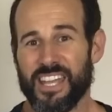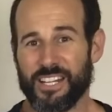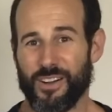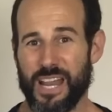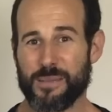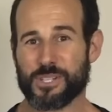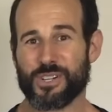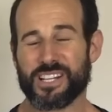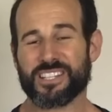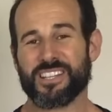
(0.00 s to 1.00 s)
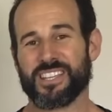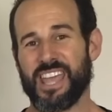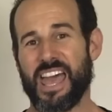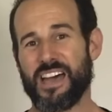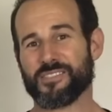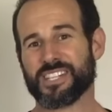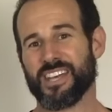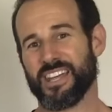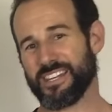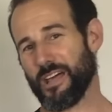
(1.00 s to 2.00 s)
in your hamstrings, calves,
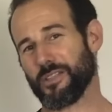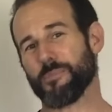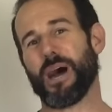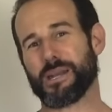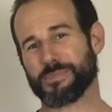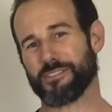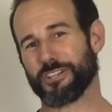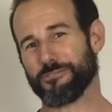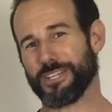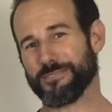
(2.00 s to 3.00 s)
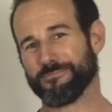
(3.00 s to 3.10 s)
and down in the bottoms of your feet.